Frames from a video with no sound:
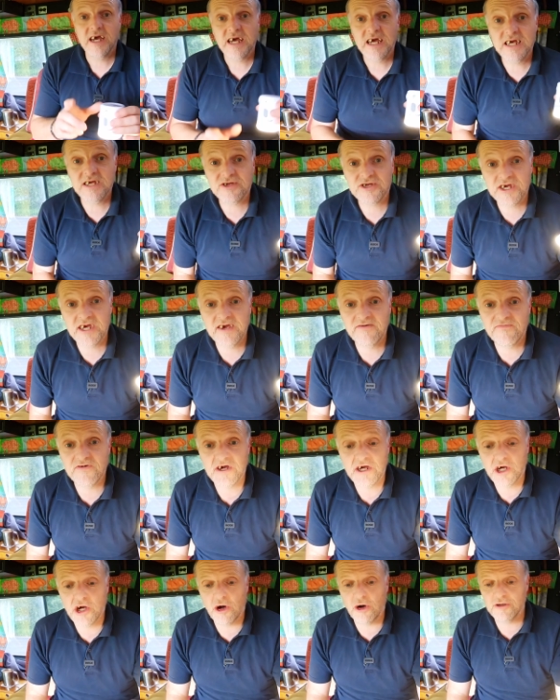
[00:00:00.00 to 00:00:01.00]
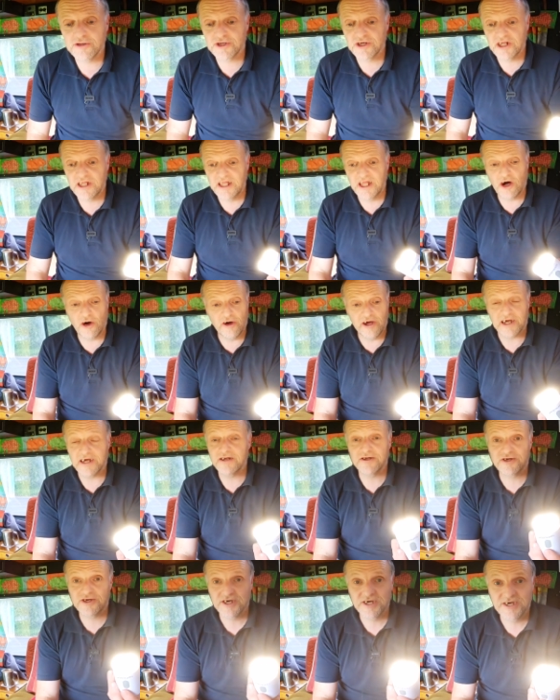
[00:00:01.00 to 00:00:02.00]
It's even got a
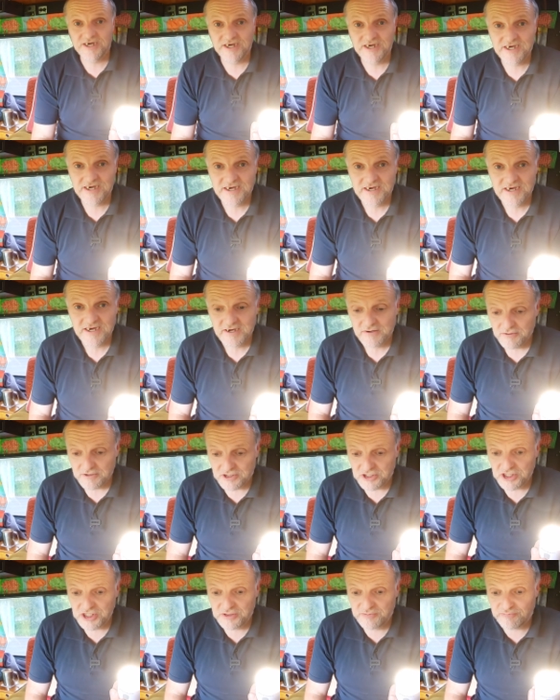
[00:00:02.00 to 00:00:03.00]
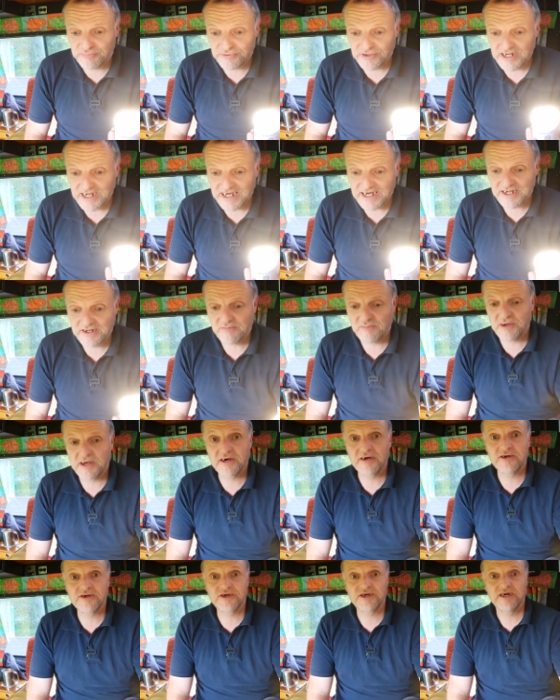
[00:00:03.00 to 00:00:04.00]
light, which is brilliant,
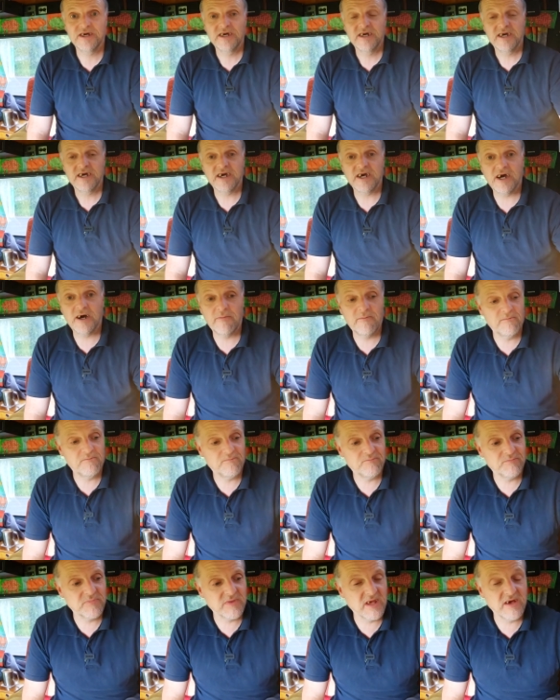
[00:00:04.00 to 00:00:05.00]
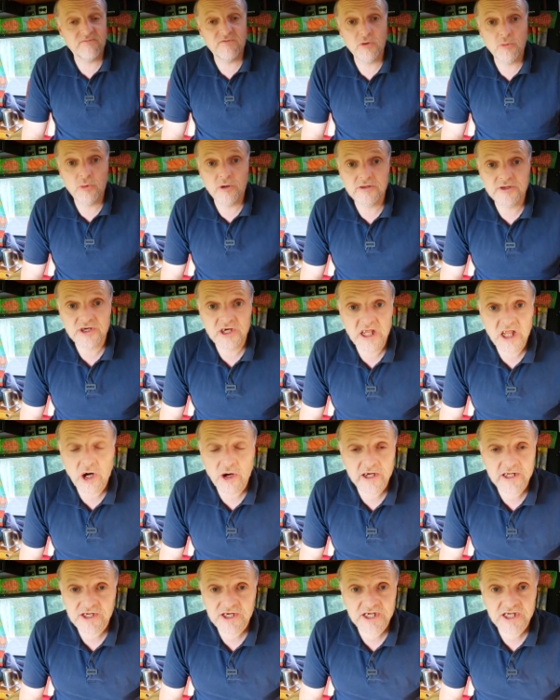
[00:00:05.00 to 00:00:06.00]
because if you want a
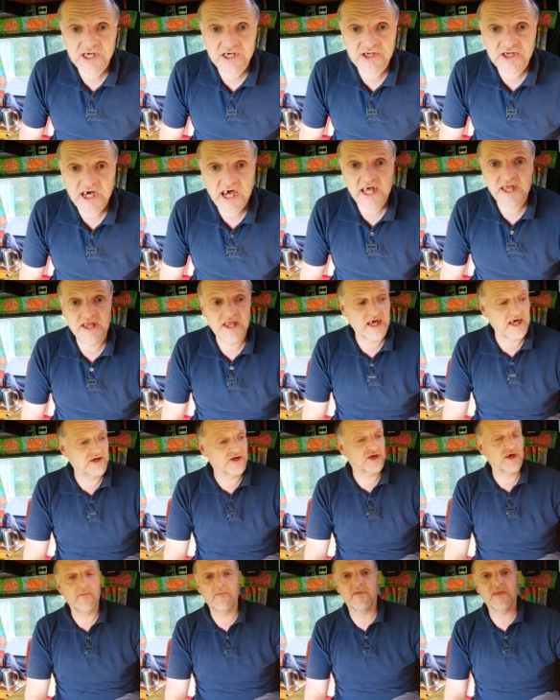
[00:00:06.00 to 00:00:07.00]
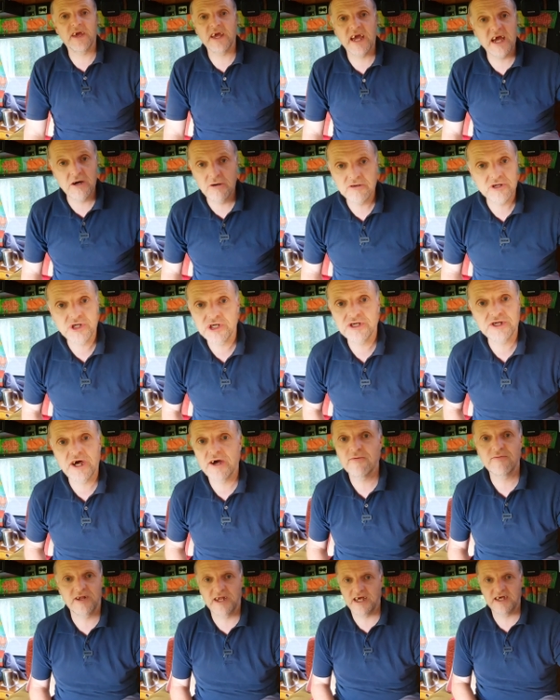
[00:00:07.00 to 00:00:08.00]
light in your tent, there's something else you
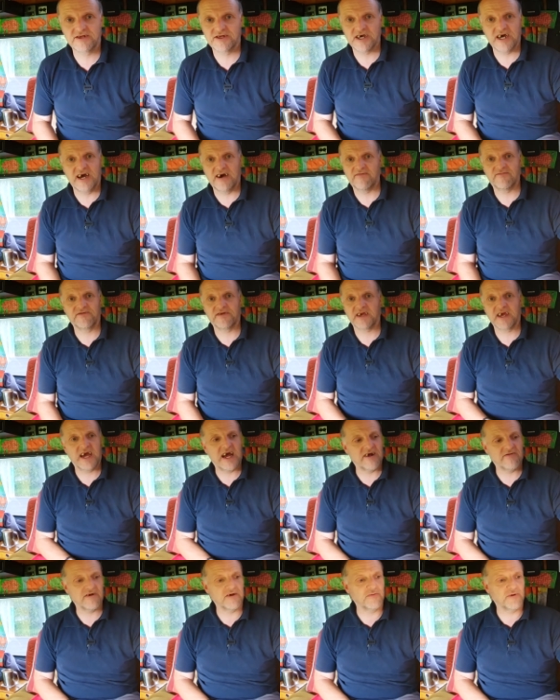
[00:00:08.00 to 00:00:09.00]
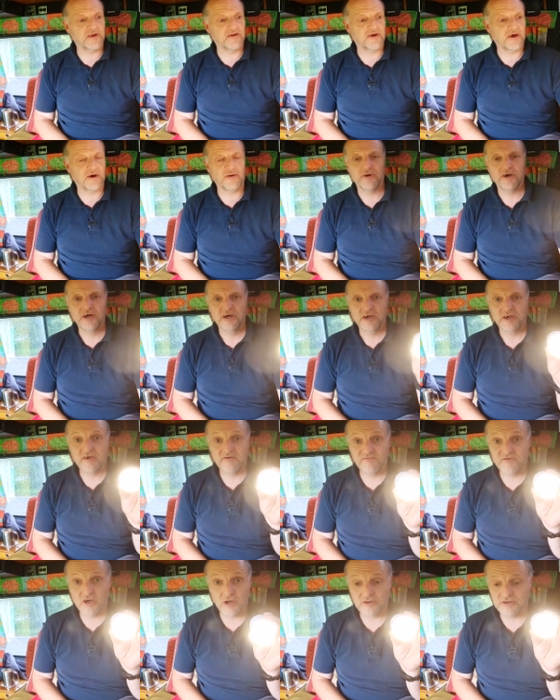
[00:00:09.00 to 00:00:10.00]
don't need to have to carry with you.
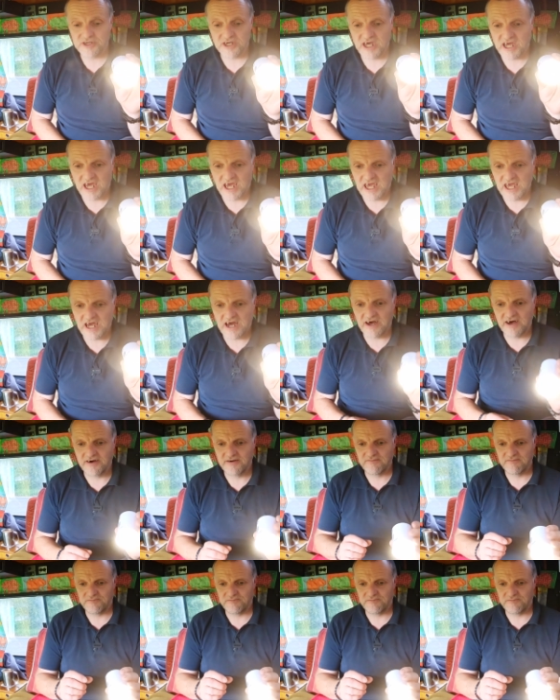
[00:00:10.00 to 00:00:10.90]
You've got it here.